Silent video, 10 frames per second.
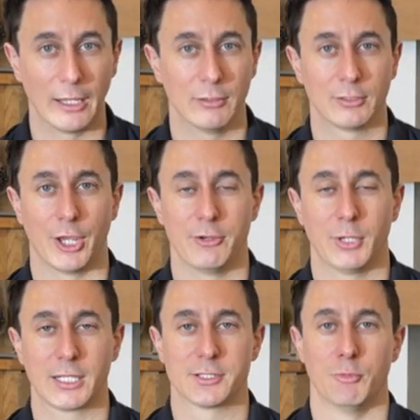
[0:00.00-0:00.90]
Going
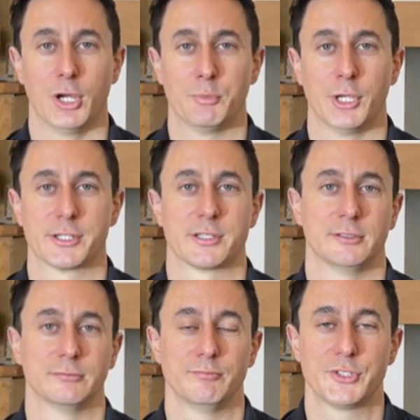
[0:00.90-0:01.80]
back to my
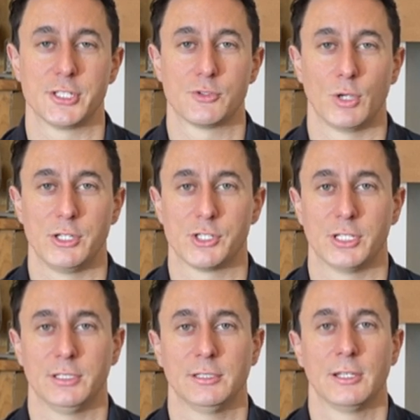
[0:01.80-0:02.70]
personal
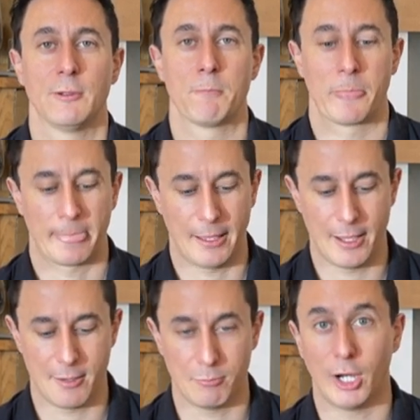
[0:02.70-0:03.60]
situation,
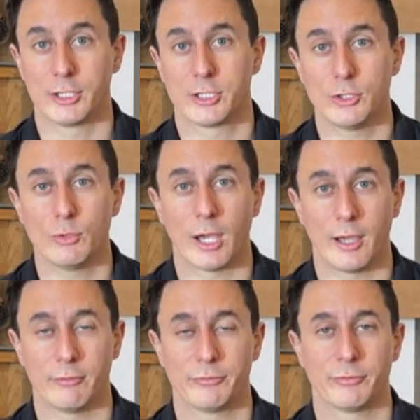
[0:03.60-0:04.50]
I do
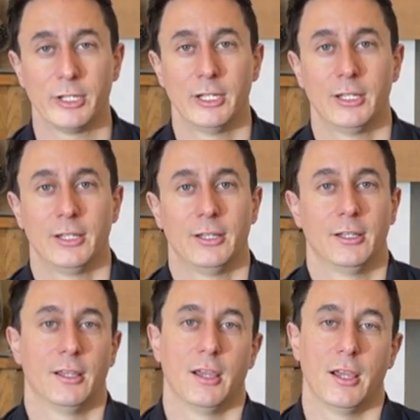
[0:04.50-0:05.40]
have
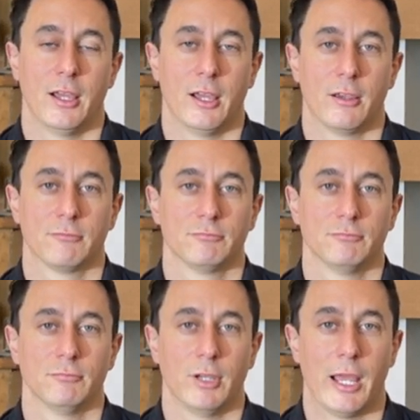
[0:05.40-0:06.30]

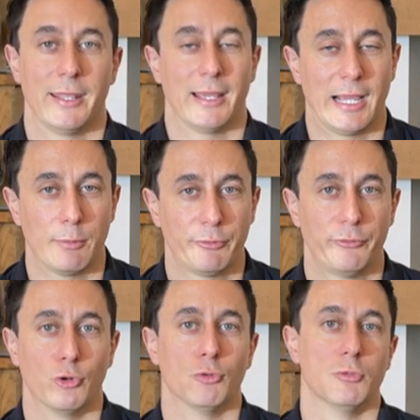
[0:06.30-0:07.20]
an app
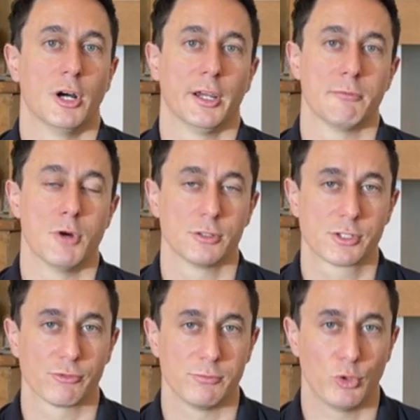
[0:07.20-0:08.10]
for my
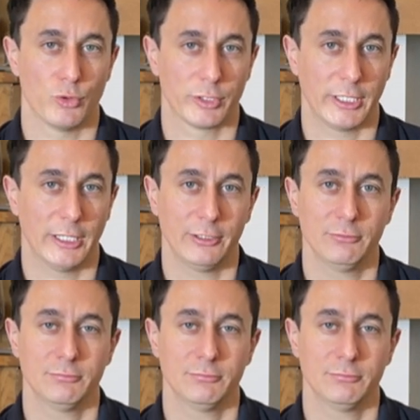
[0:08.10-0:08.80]
multi-room audio.